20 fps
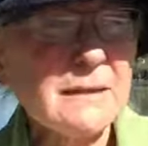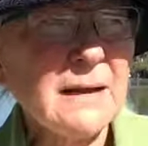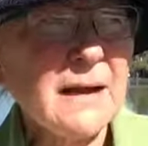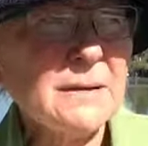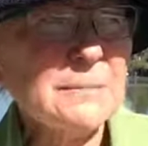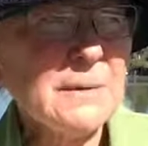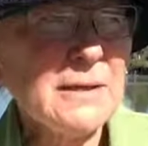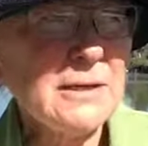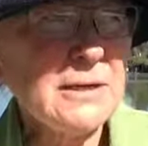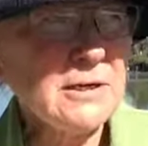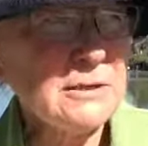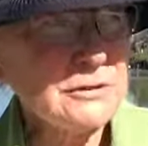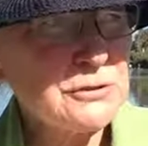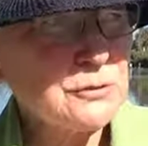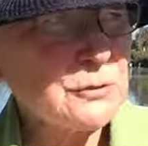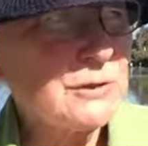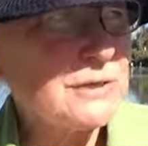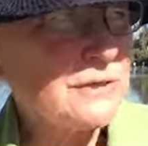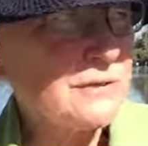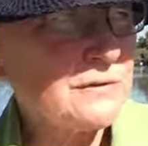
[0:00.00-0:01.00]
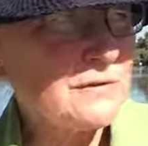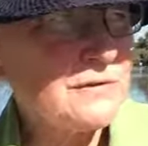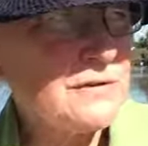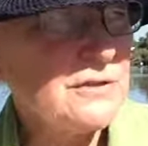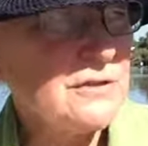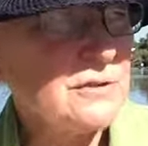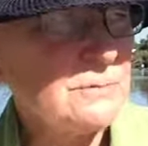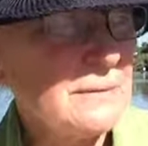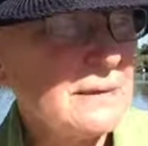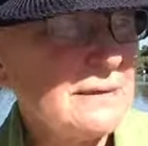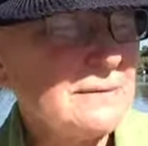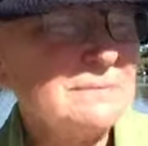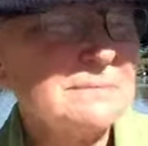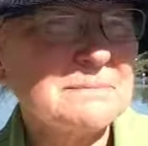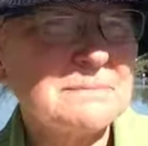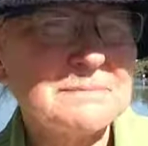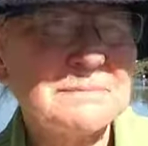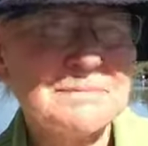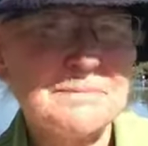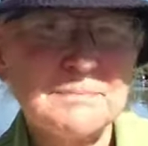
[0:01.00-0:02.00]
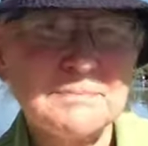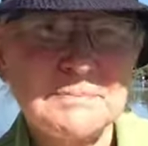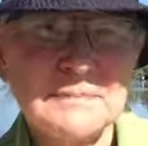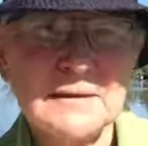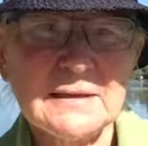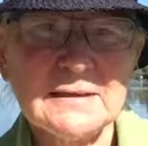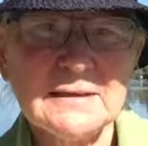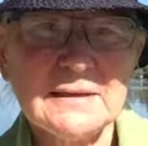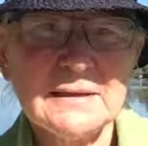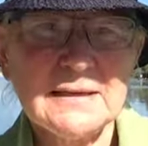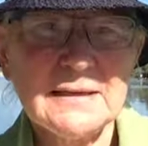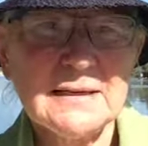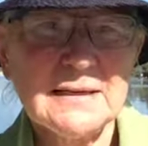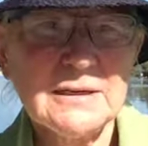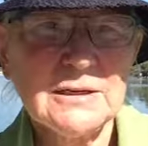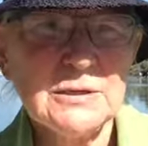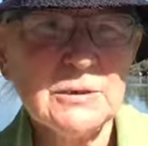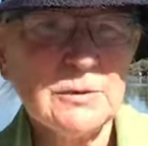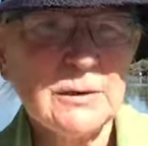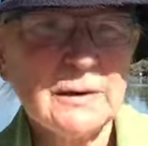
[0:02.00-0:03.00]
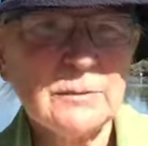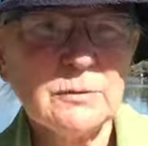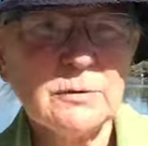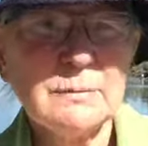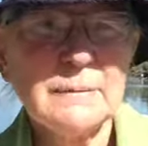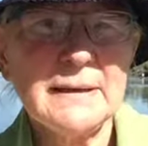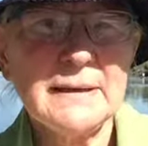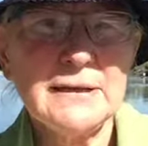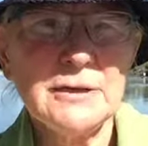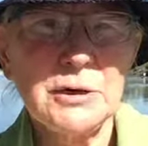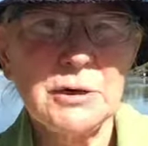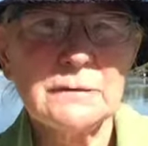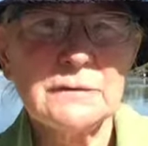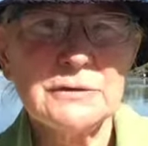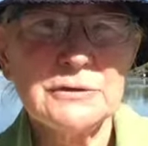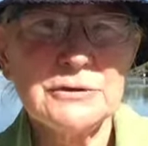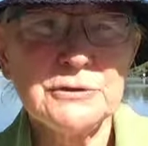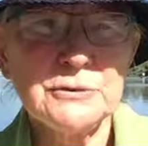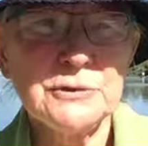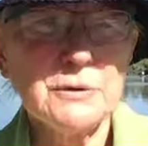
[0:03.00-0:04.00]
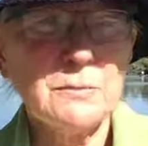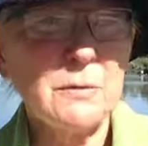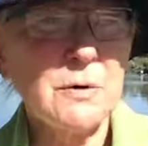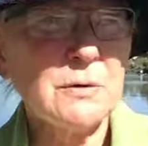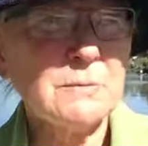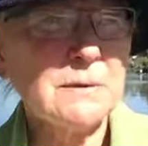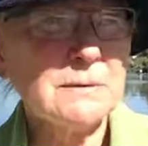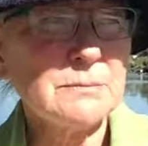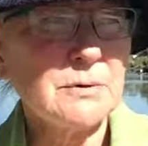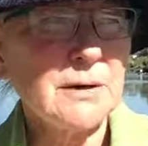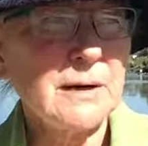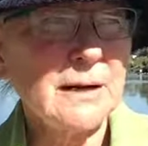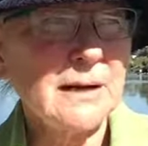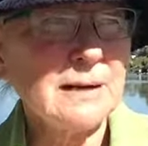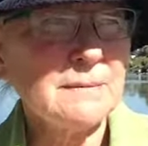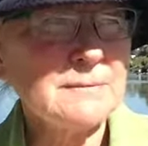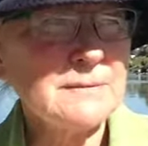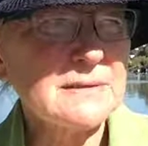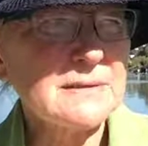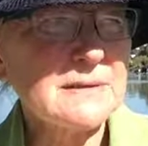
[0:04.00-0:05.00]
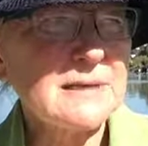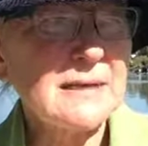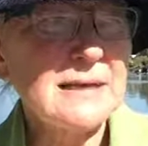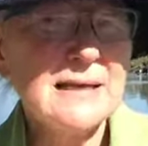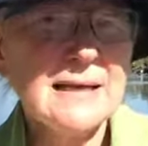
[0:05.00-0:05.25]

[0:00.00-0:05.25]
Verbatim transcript: I'm here joining the fishermen, who I will pan over to in a moment perhaps,